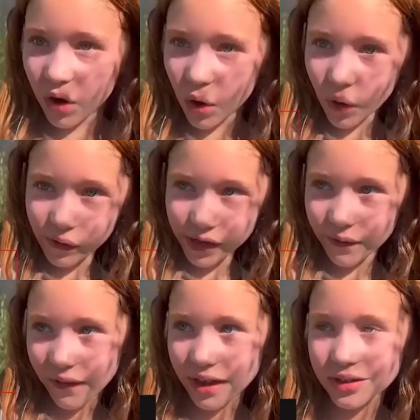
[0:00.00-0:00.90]
over the
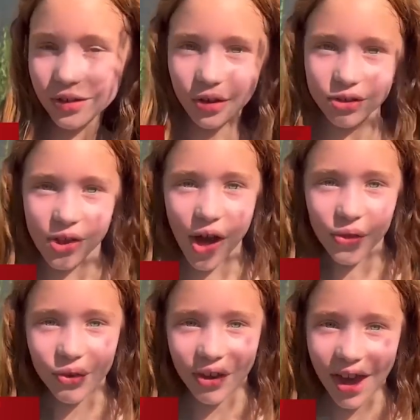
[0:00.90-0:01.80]
fence. Because the
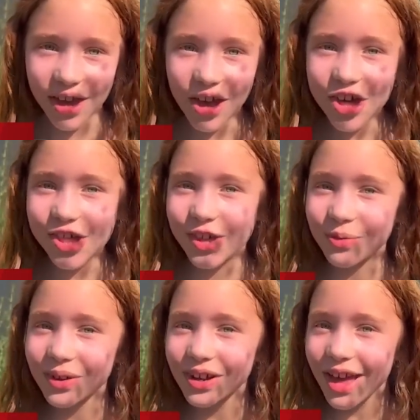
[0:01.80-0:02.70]
other day she
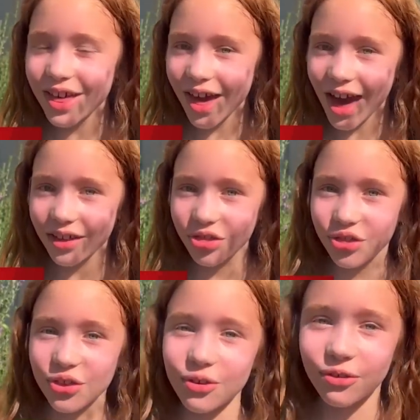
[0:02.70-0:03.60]
had
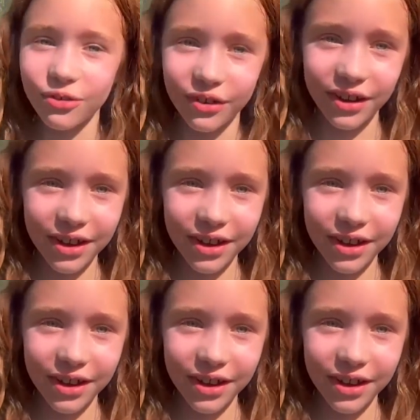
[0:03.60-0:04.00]
two